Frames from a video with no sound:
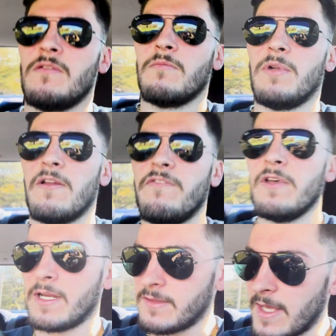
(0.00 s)
But I feel
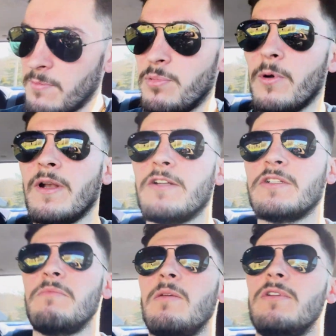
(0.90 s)
like at that point I
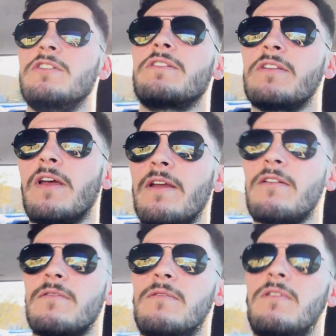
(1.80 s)
should maybe just like
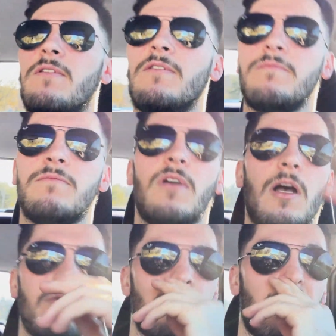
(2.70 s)

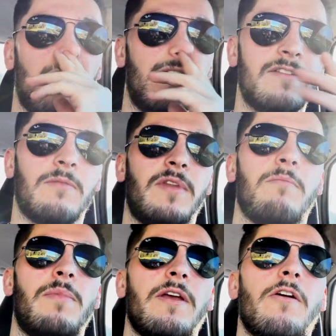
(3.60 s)
upgrade to
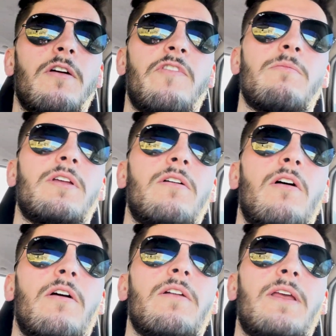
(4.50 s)
something bigger if I'm gonna
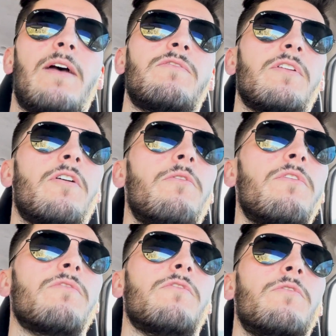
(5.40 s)
already have to go
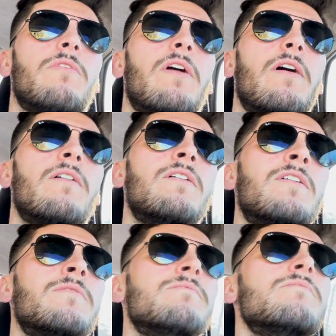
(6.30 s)
through the
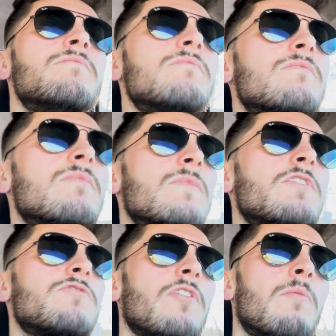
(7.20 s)

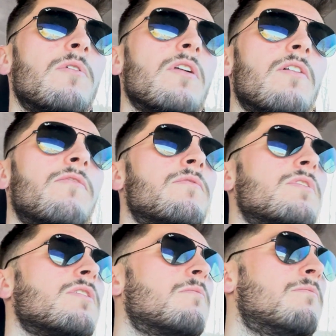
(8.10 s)
trouble of
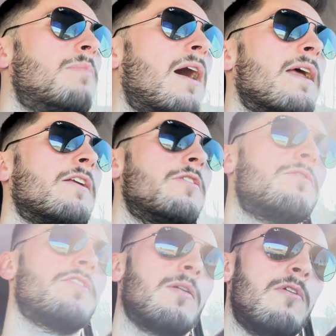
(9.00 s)
buying a new
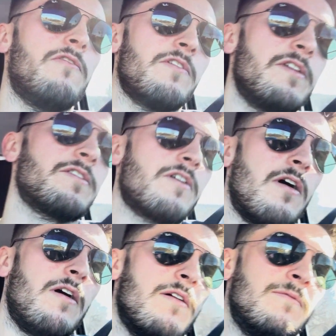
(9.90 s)
turbo for this
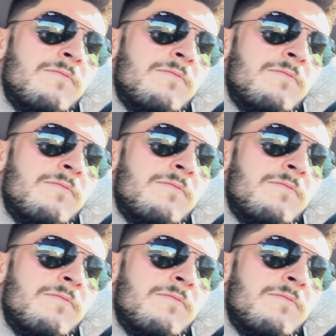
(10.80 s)
car.